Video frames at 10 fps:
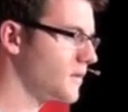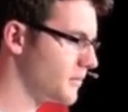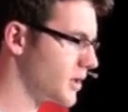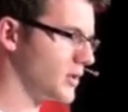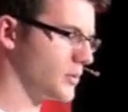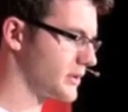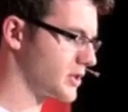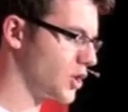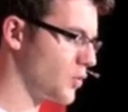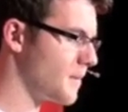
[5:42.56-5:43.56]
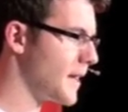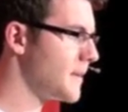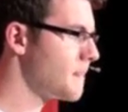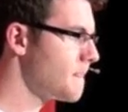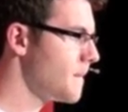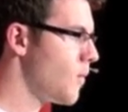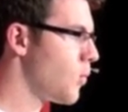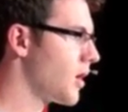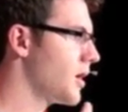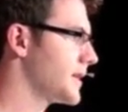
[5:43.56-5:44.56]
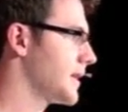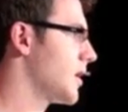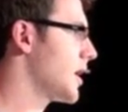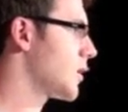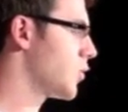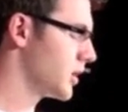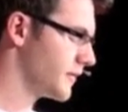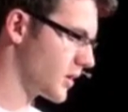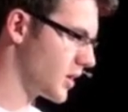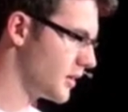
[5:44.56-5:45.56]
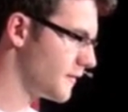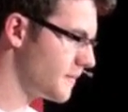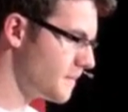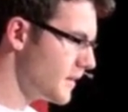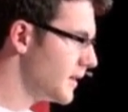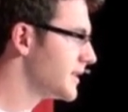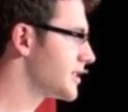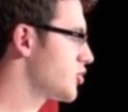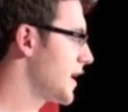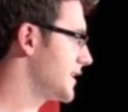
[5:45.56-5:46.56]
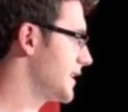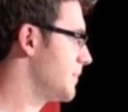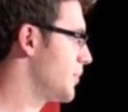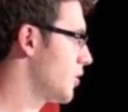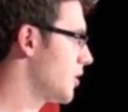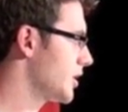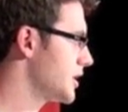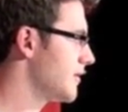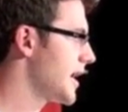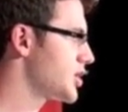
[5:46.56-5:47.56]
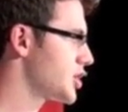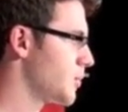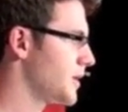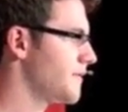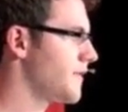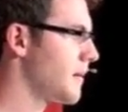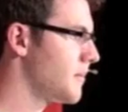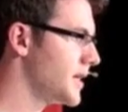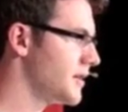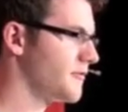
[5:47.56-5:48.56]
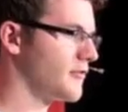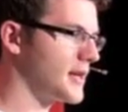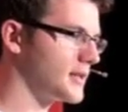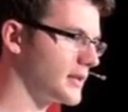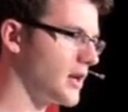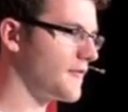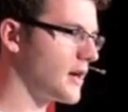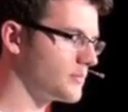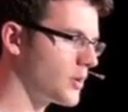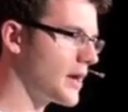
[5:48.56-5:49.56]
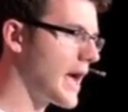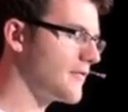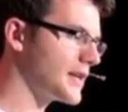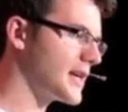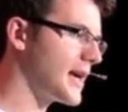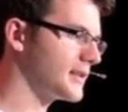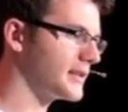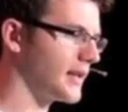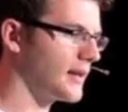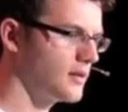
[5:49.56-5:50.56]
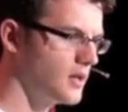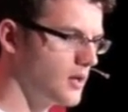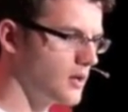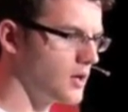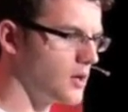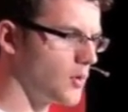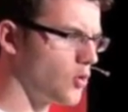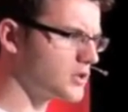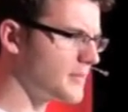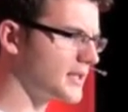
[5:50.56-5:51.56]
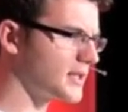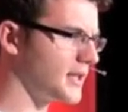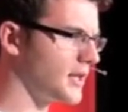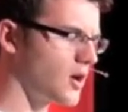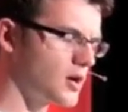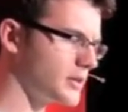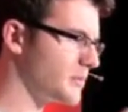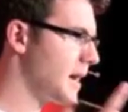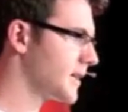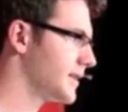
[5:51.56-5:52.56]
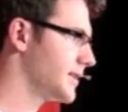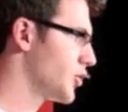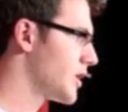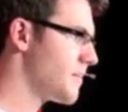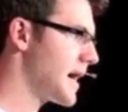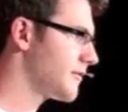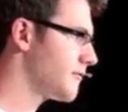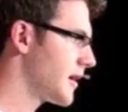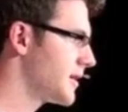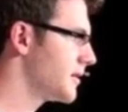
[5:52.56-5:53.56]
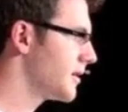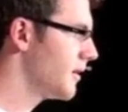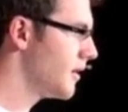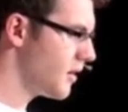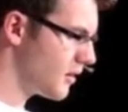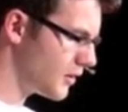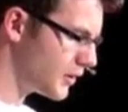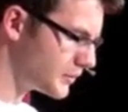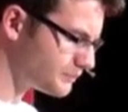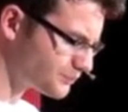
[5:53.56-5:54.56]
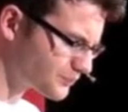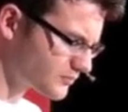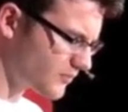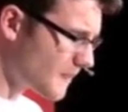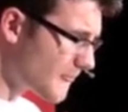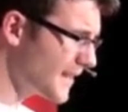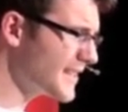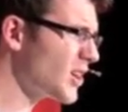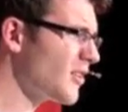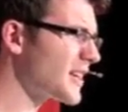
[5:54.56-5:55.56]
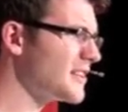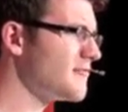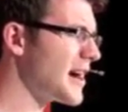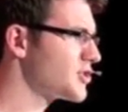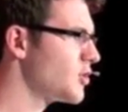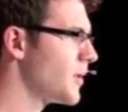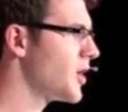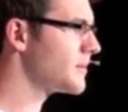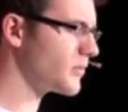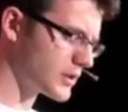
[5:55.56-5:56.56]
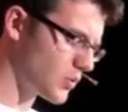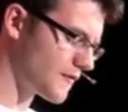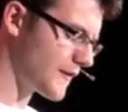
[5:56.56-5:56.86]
because it was to do with me. What I didn't like was the kind of stress it put on your relationship with your family, your friends. I felt by having cancer, automatically, like I was a bad son, a bad friend. And it's kind of like an irrational burden, but it's what I